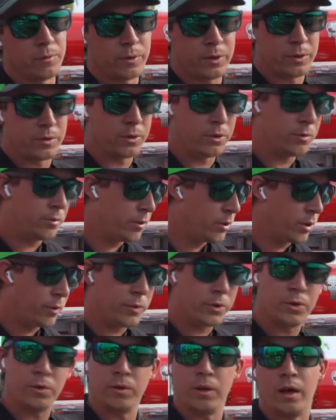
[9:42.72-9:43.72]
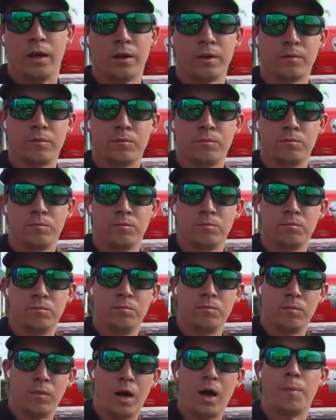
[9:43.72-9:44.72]
we do, you know, we do a lot of
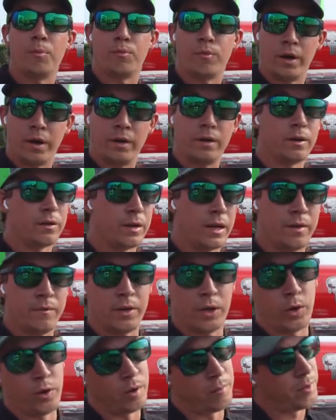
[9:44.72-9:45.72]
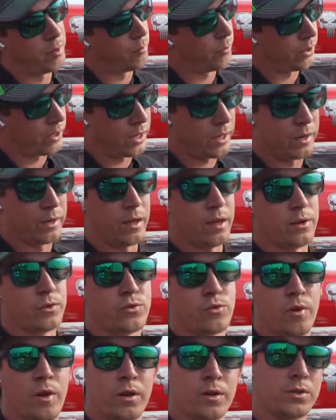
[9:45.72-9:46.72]
operating and heavy equipment, but we got a lot
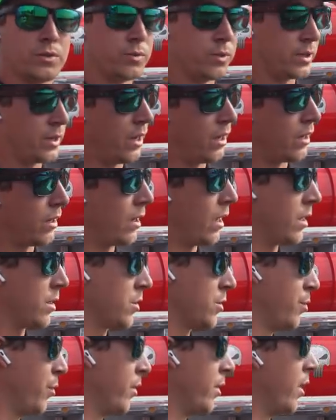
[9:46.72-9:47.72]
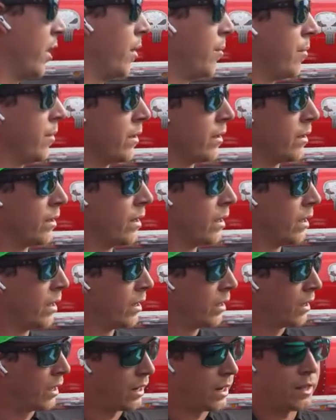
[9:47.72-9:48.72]
of trucks. We kind of got it split up, and,
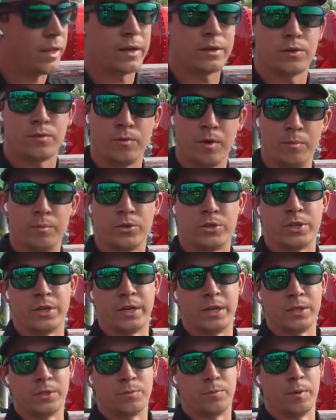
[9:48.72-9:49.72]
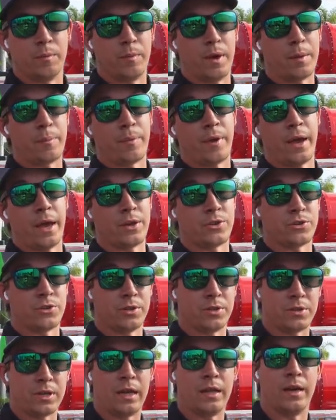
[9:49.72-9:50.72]
and I like to run machines, but my
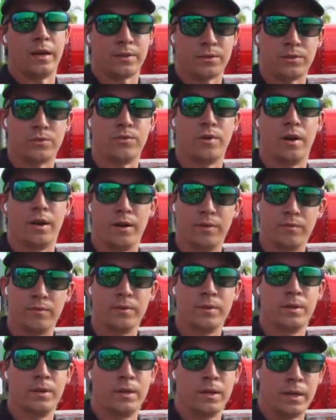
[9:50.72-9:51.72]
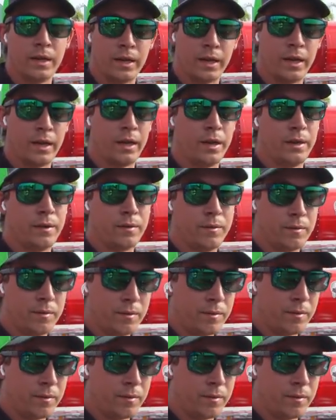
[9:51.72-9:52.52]
passion is I like to drive. And